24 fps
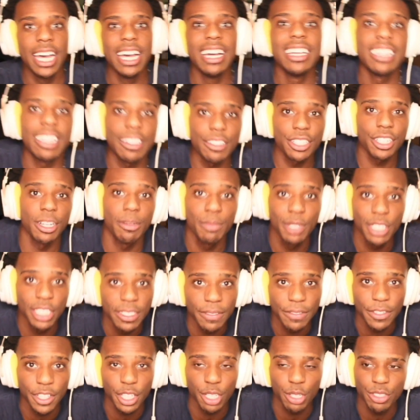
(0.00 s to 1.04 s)
That was a good
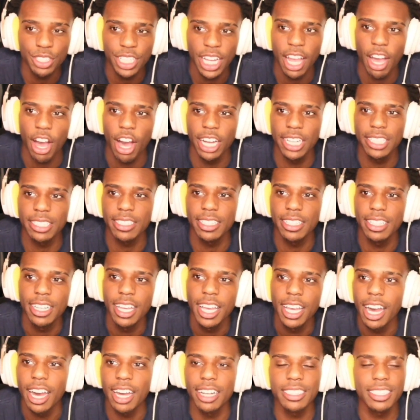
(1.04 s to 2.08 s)
music video, chat. Honestly,
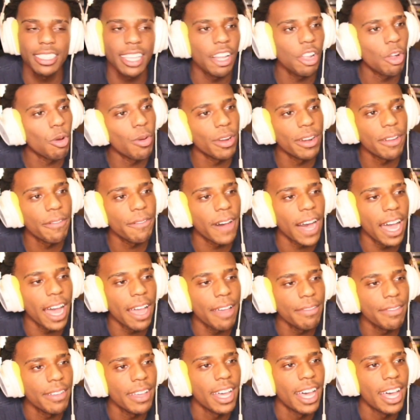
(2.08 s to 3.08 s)
on a scale of one to five,